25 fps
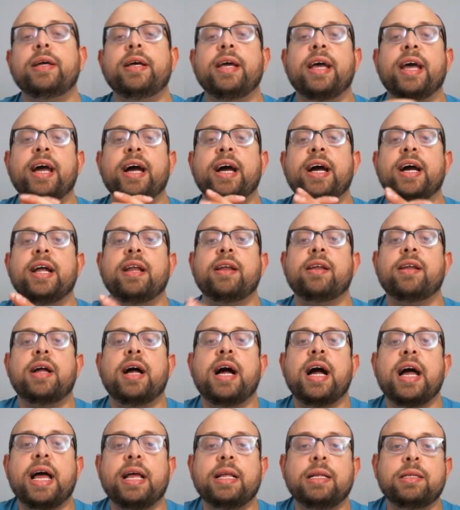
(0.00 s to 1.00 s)
And
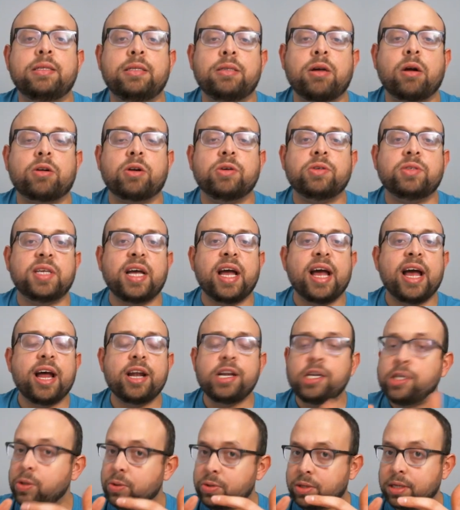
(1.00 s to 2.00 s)
Dr.
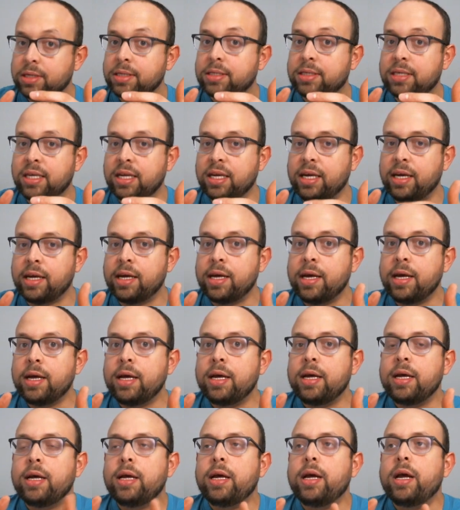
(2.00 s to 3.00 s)
Zan uses the
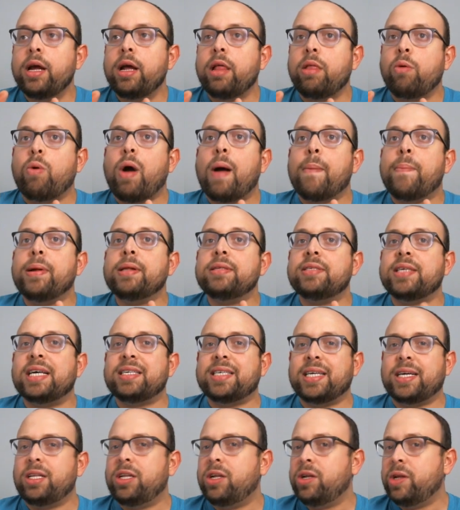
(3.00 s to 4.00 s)
weapons
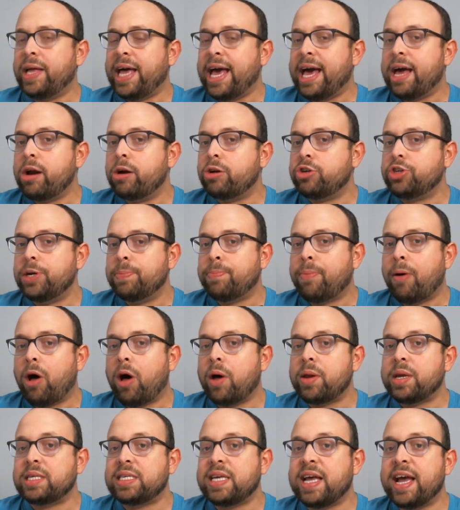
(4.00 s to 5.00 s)
as like a little energy ball
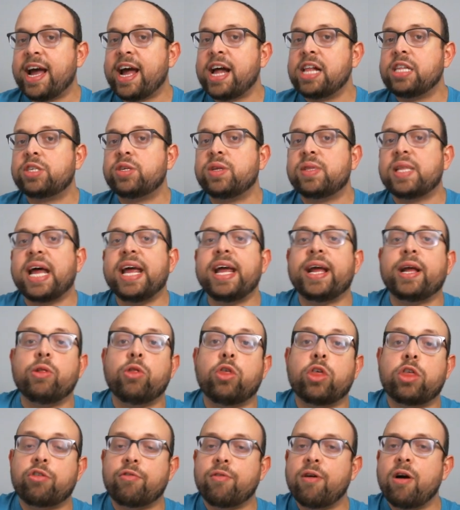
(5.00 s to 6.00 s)
in his hands that he
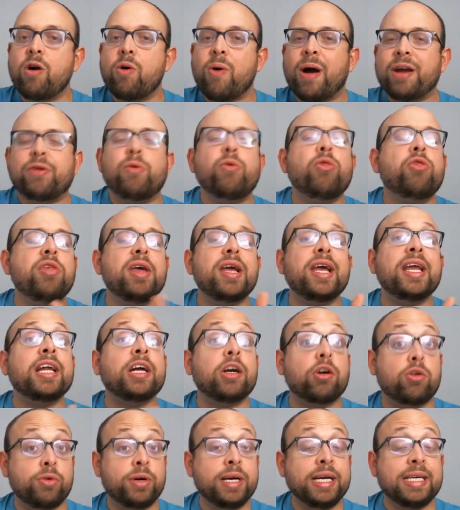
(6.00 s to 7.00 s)
can throw. I don't think it
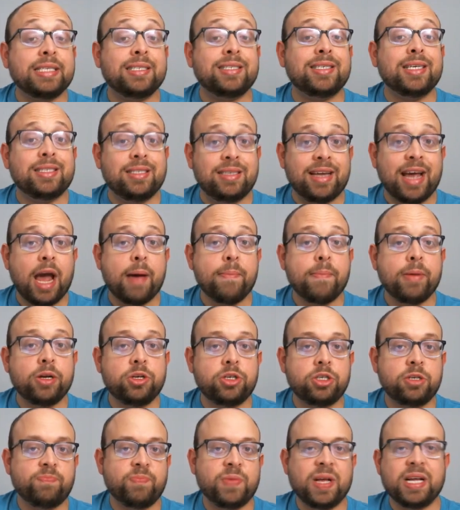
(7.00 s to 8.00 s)
increases his
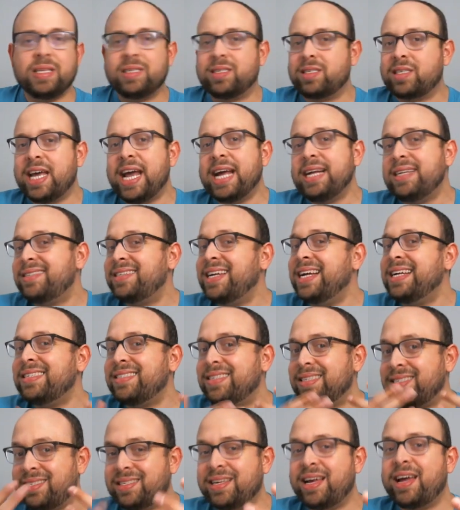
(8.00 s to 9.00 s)
damage, and Skate stays
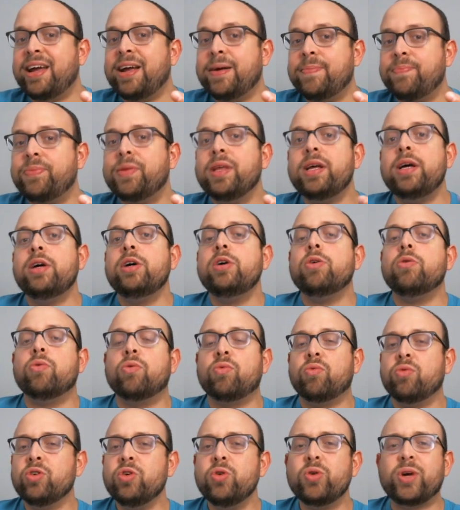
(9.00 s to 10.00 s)
the same.
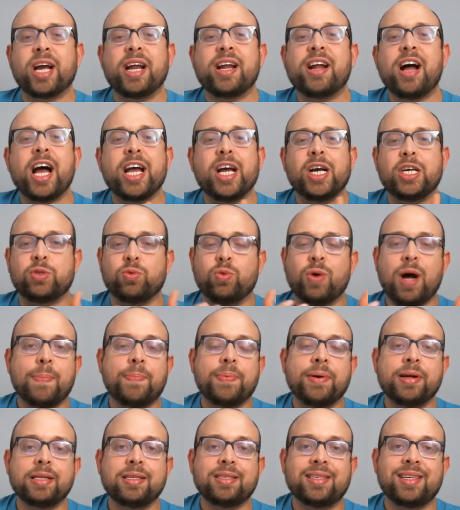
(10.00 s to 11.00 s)
Rue cannot use
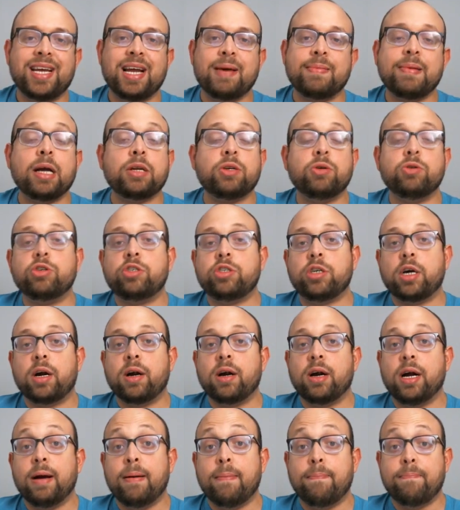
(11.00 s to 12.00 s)
weapons, and I'm not too
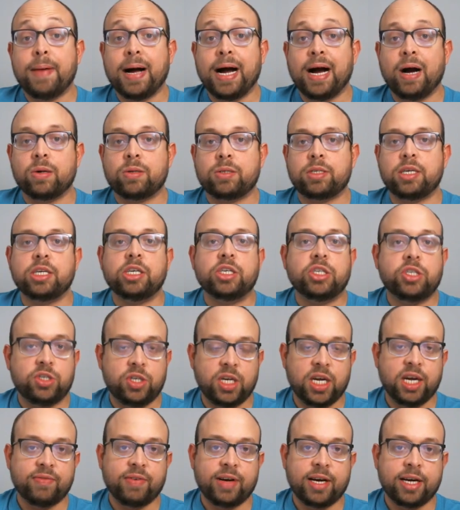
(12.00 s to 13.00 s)
sure about
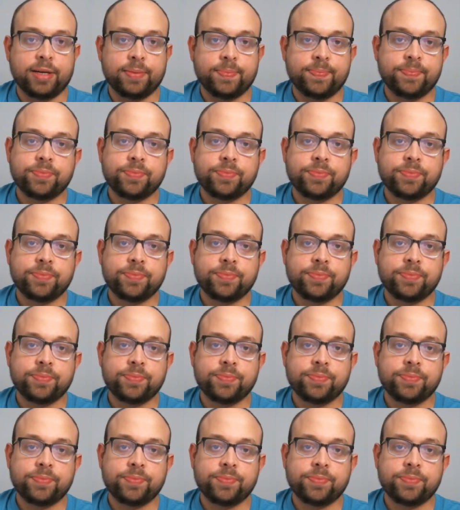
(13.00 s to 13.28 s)
Shiva.